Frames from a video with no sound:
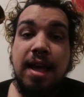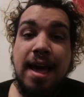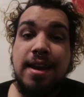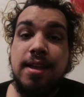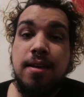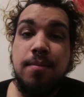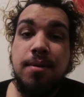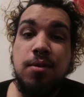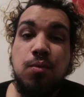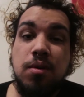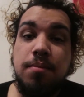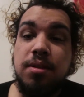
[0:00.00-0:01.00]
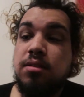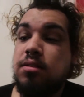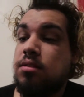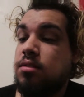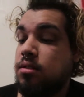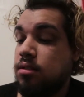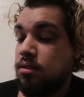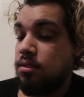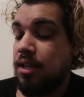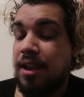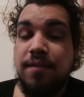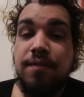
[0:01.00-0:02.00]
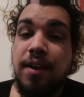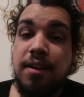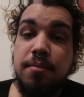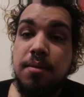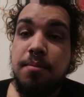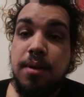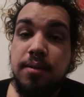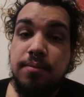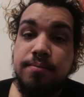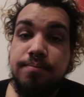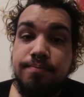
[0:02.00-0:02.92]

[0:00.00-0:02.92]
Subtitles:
I had to get them in the women's. I didn't find them in men.